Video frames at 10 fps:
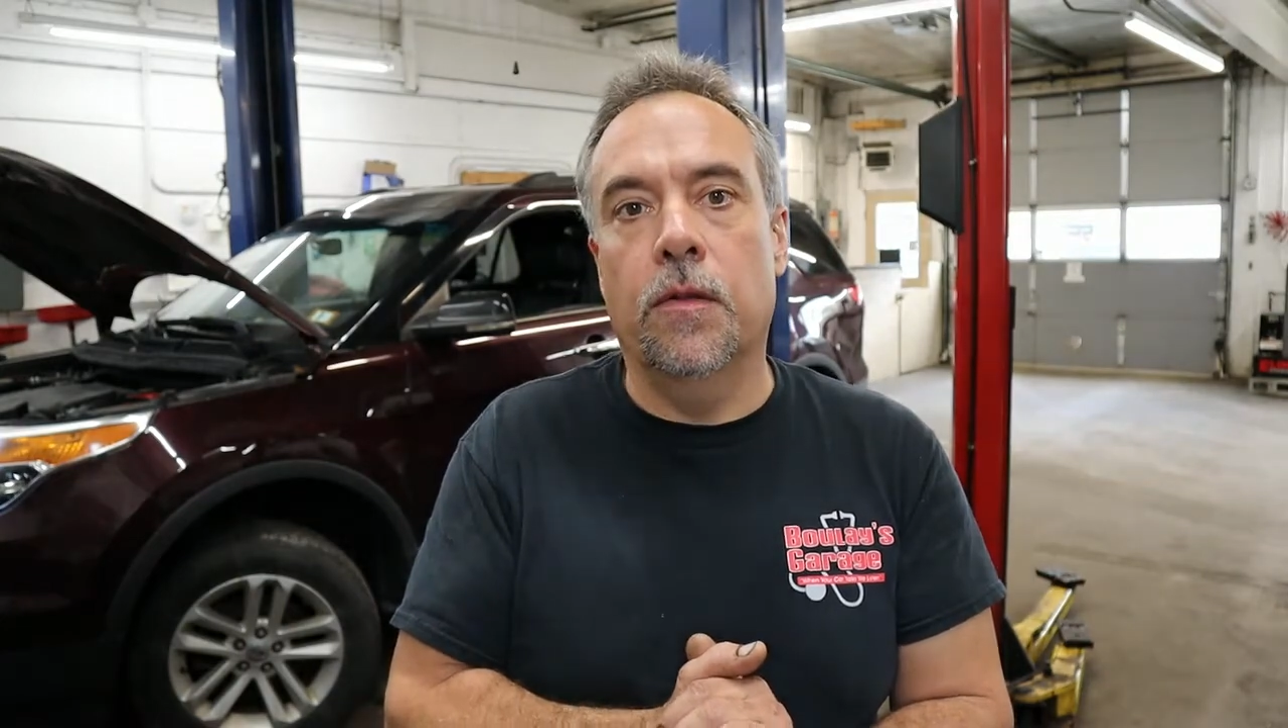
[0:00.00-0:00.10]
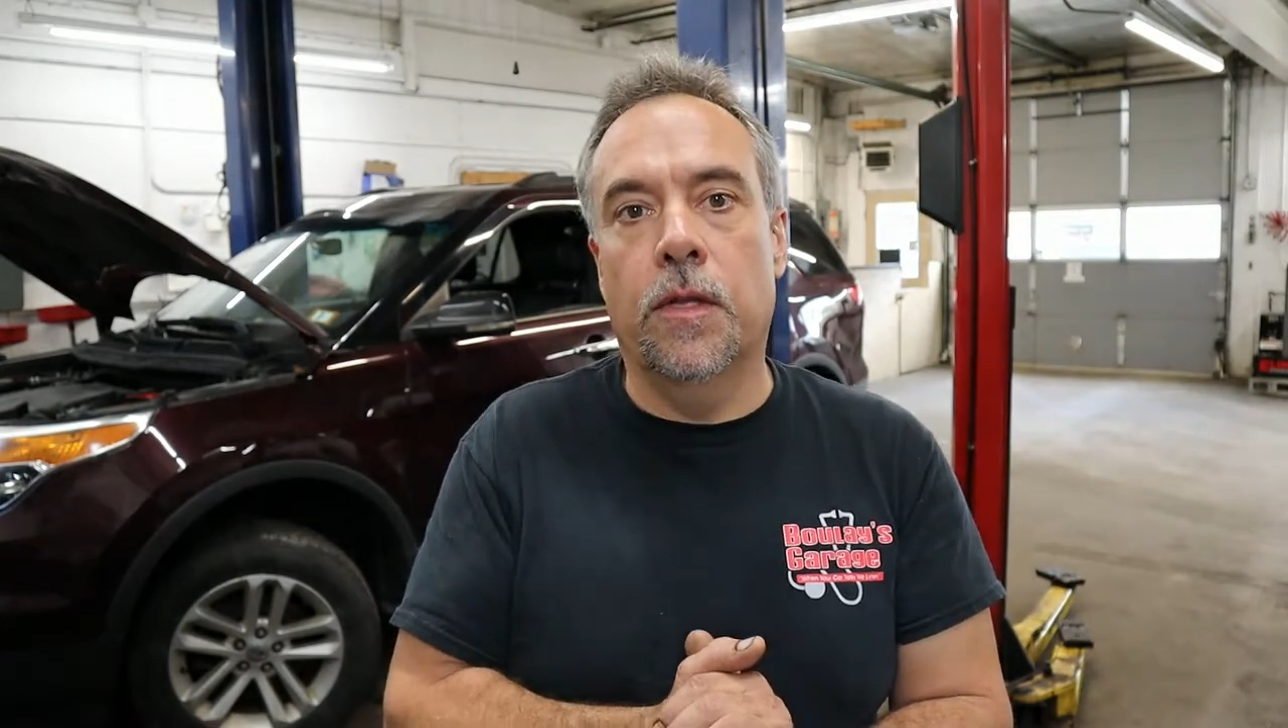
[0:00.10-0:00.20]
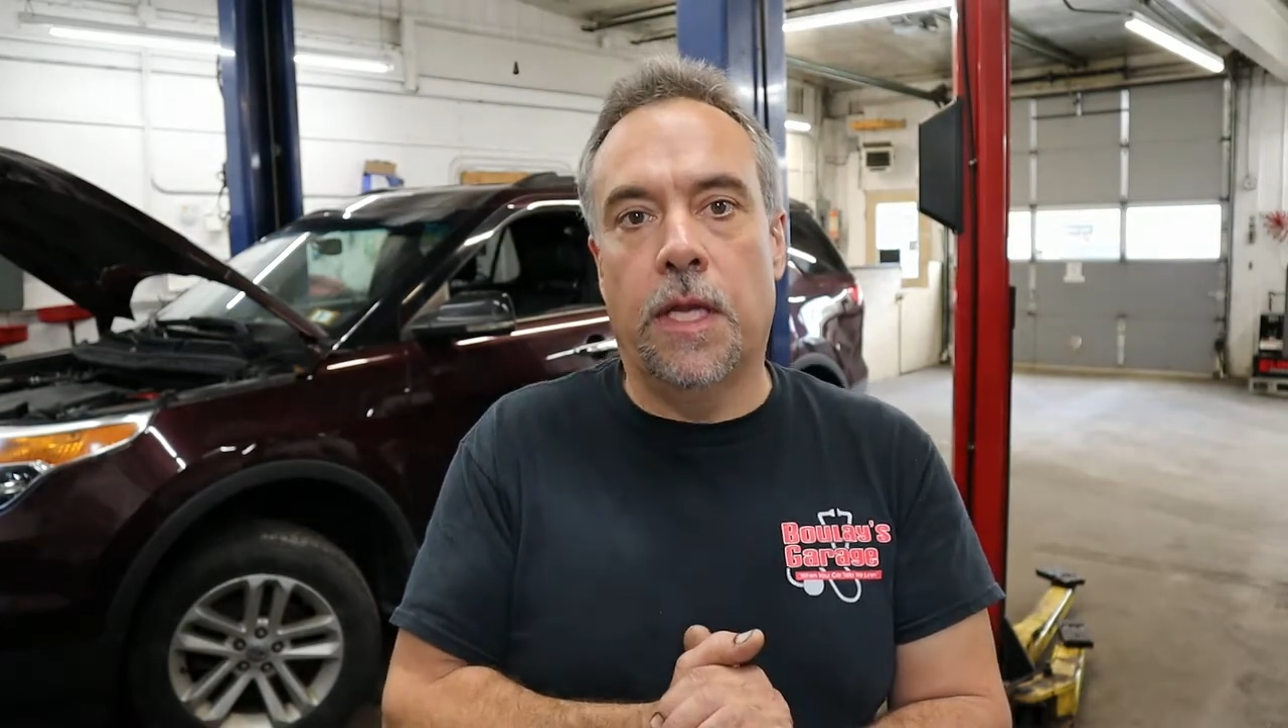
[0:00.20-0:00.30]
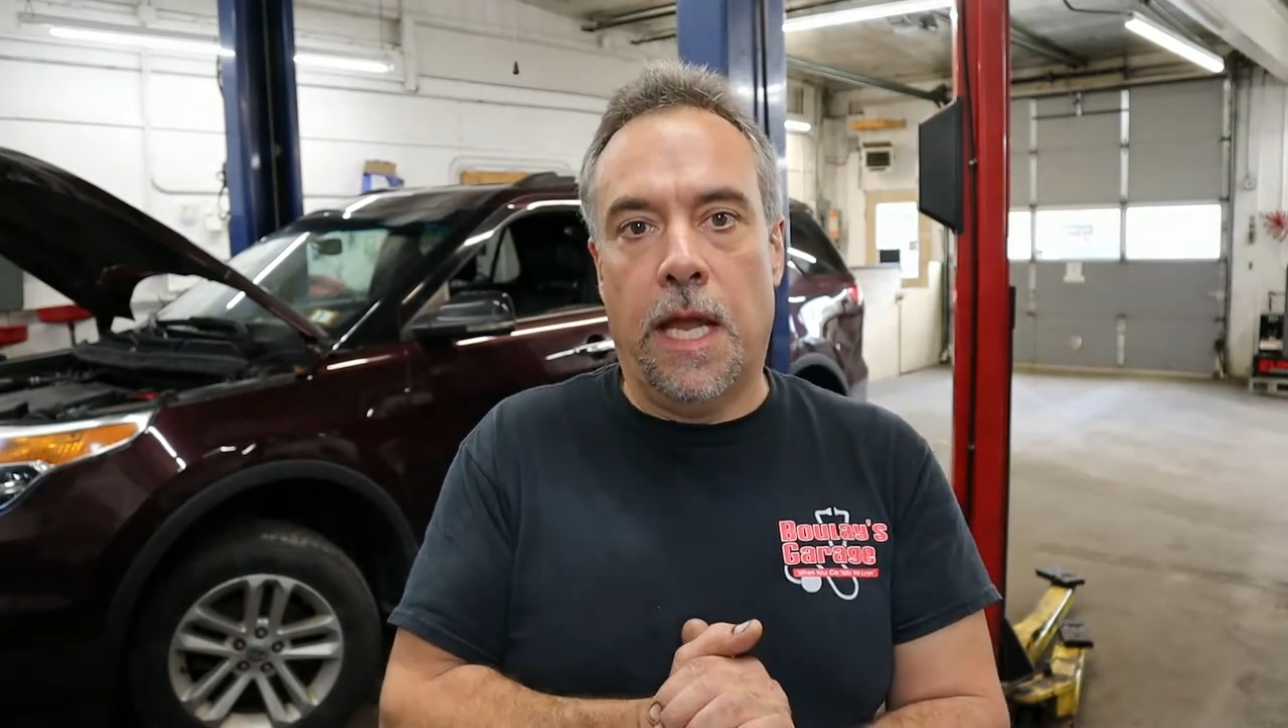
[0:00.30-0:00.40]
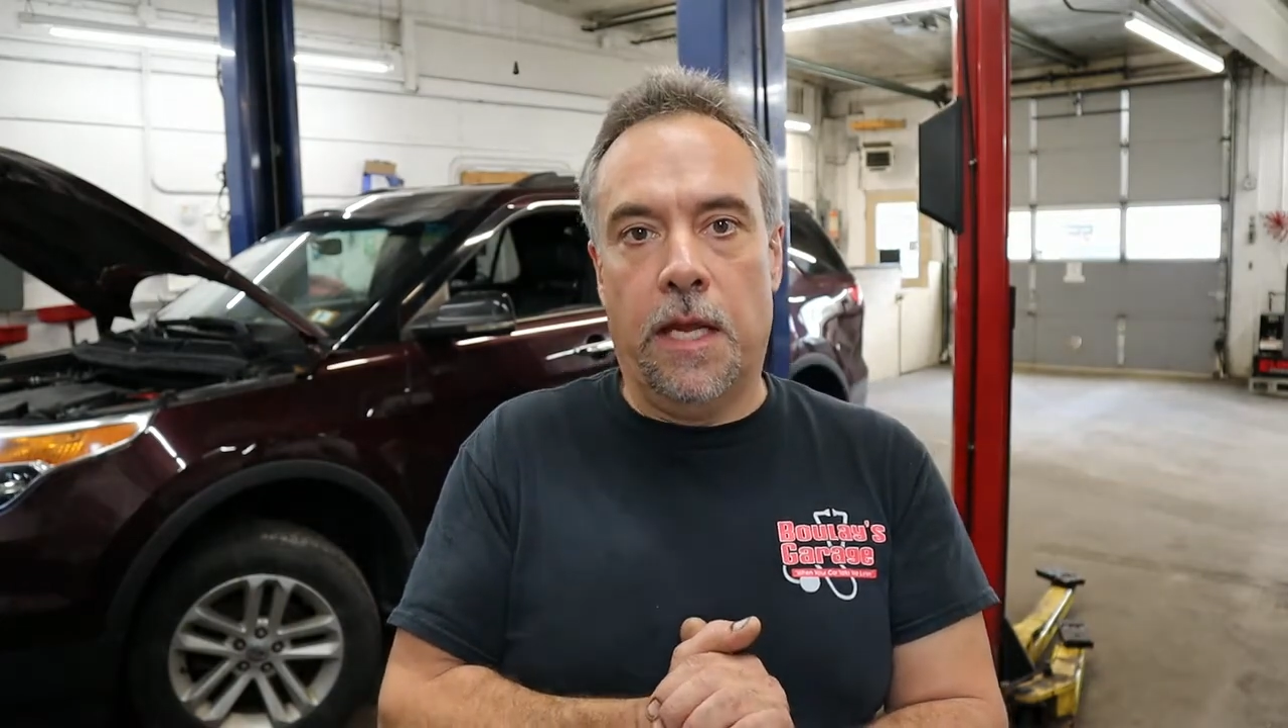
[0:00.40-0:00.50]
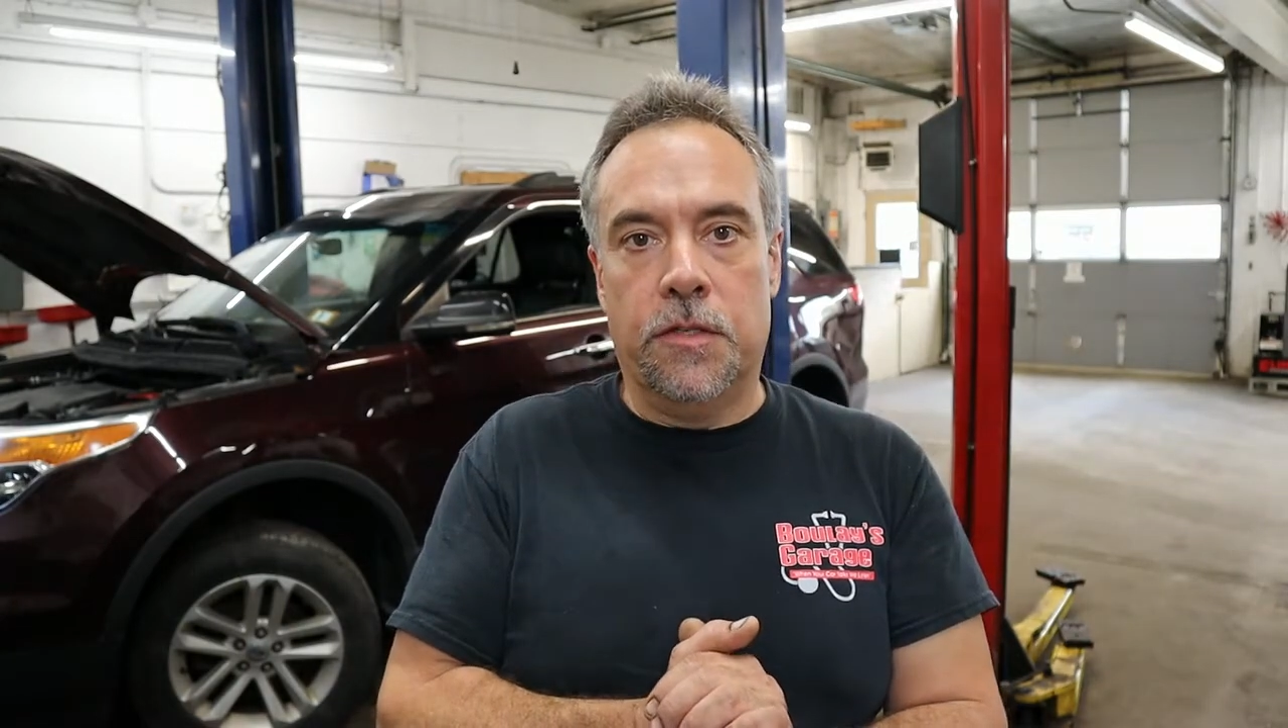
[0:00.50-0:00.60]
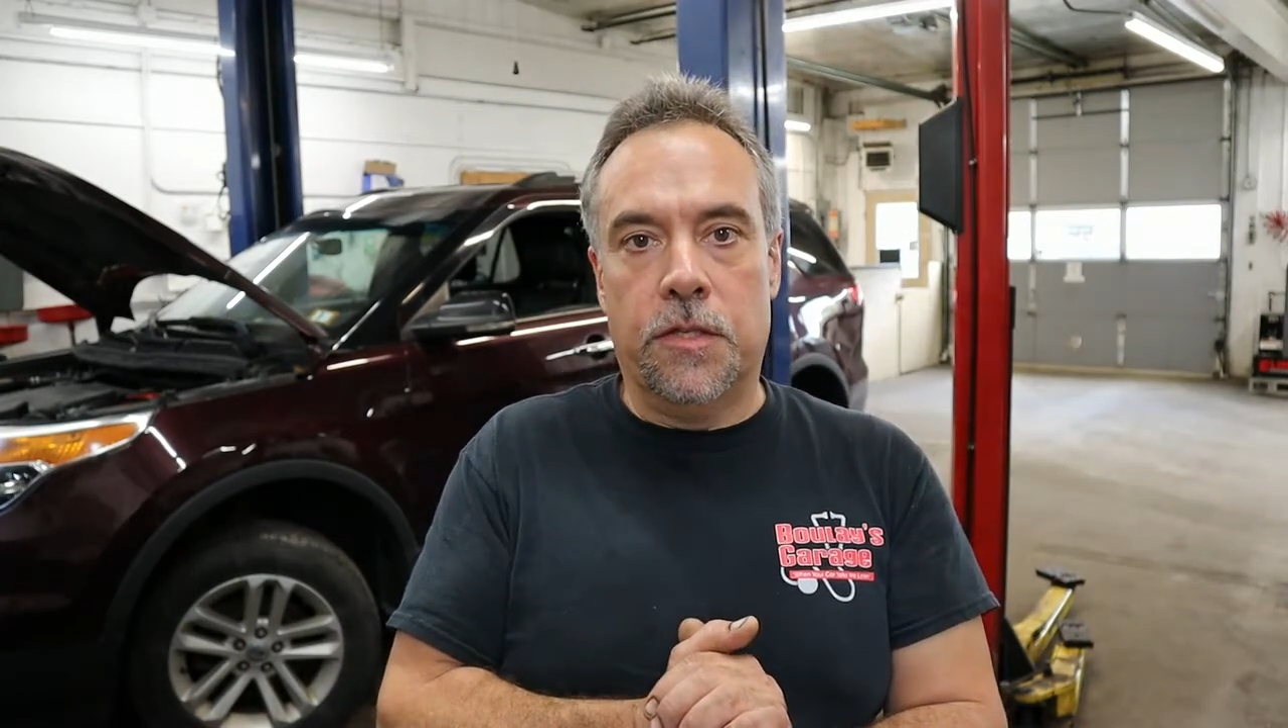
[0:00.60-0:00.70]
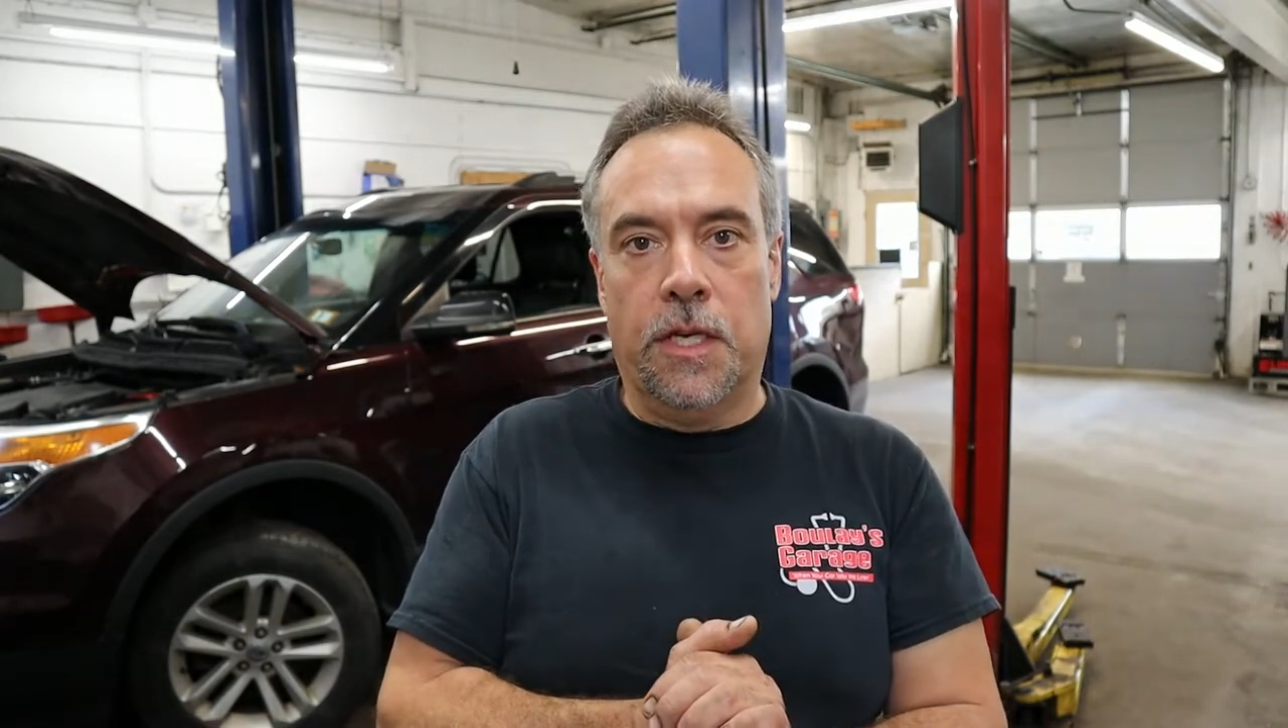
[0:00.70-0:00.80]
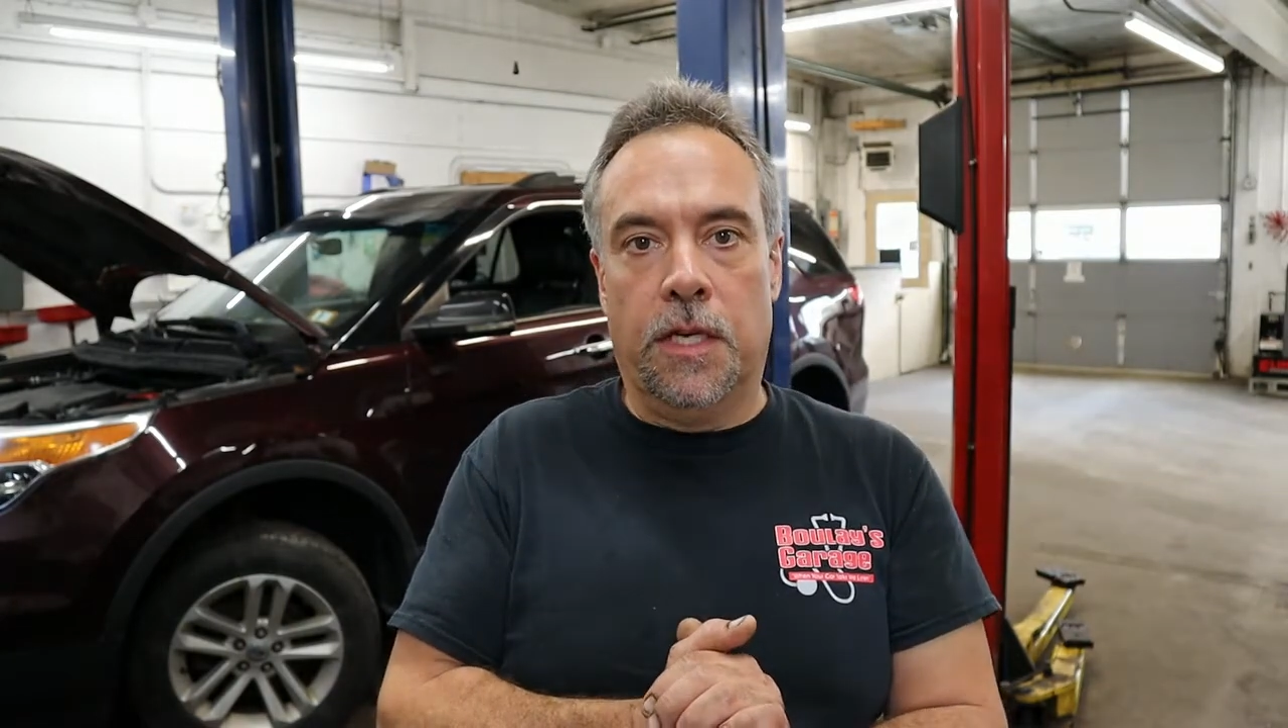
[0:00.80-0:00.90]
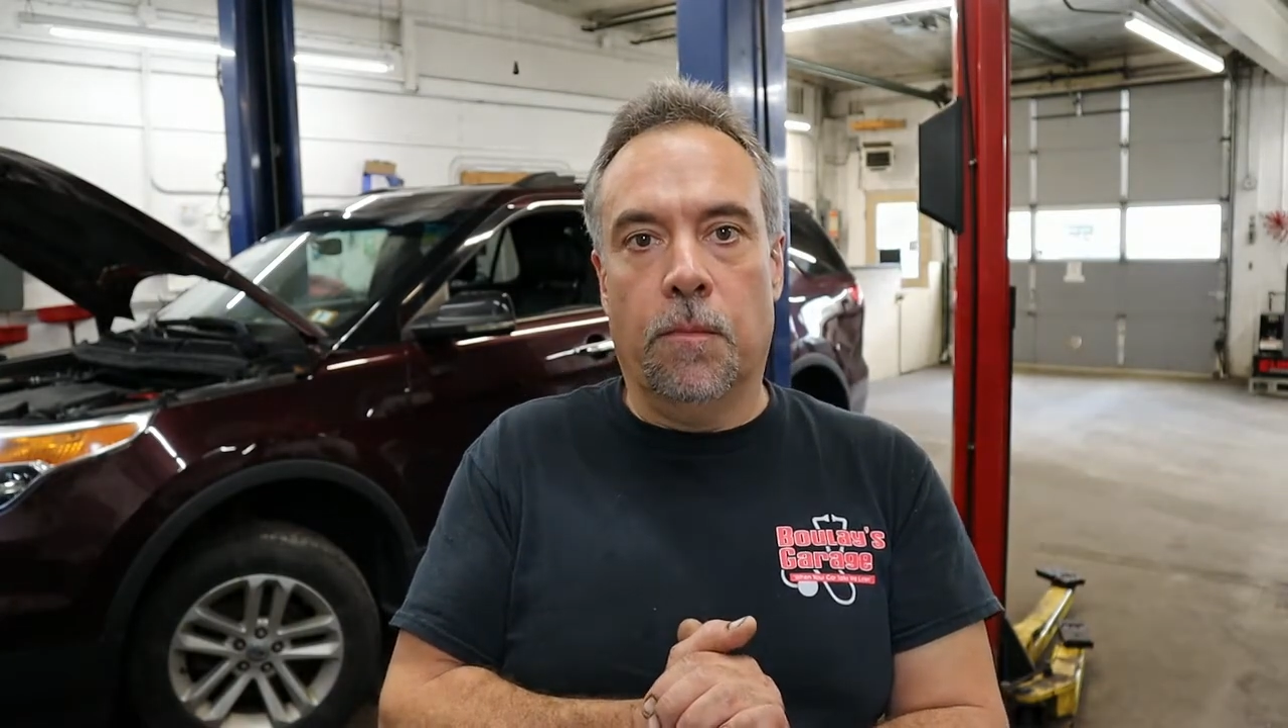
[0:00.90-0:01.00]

the A C